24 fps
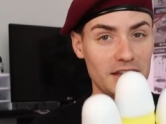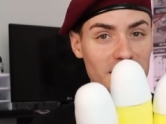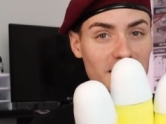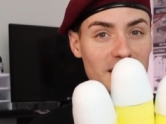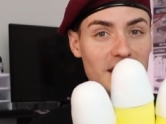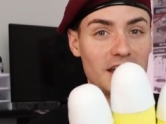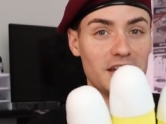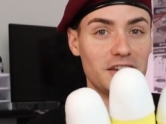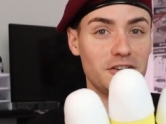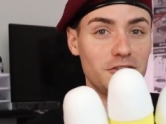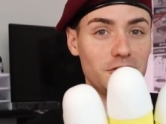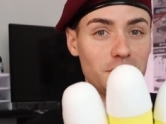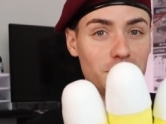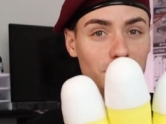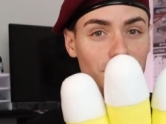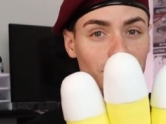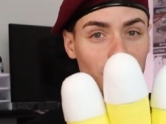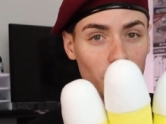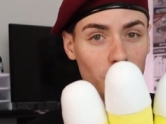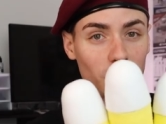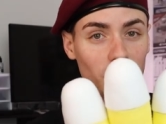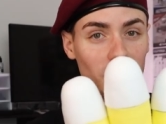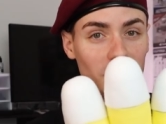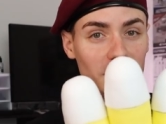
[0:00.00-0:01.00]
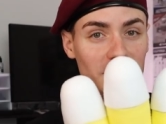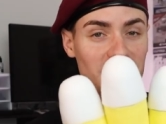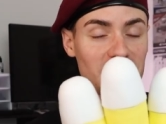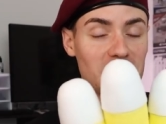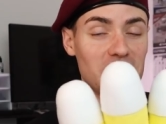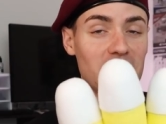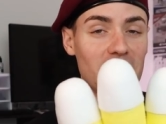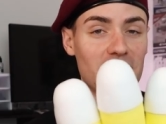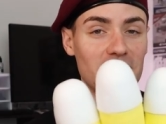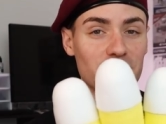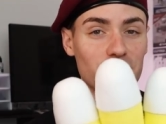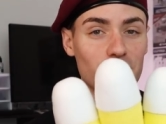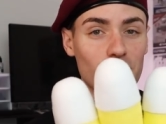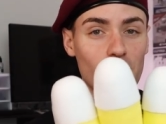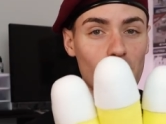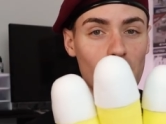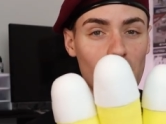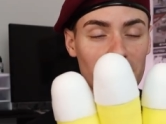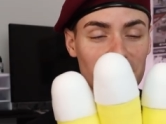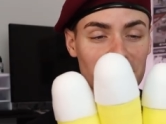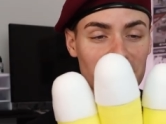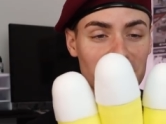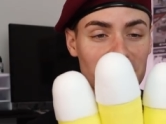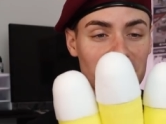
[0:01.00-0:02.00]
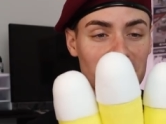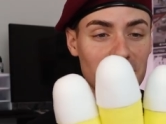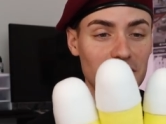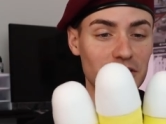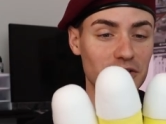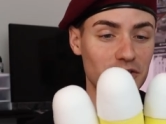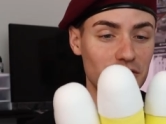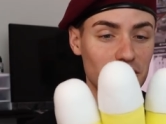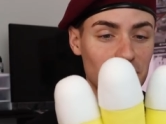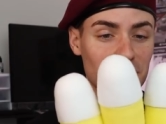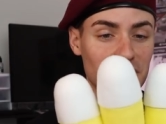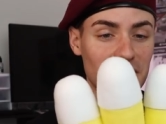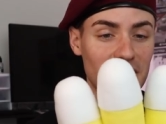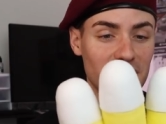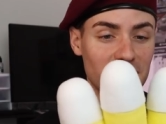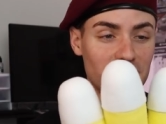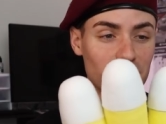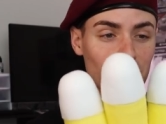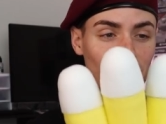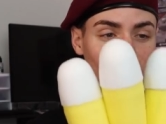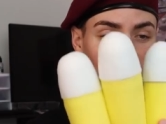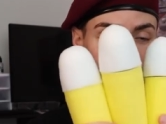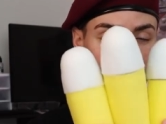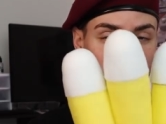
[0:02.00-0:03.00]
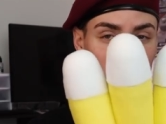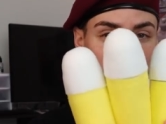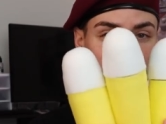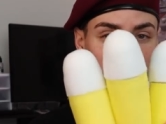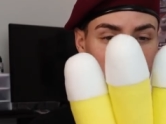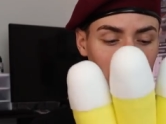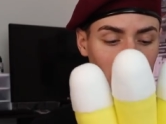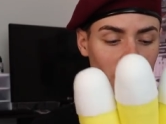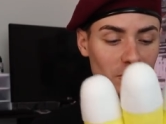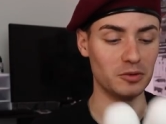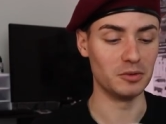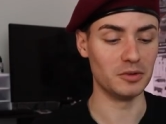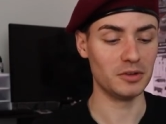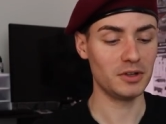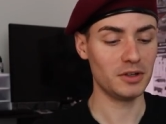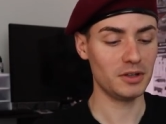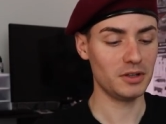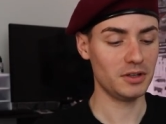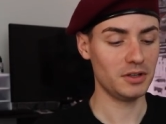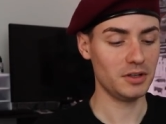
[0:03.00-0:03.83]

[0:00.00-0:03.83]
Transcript: And again, 4 is a nice quantity to get with your single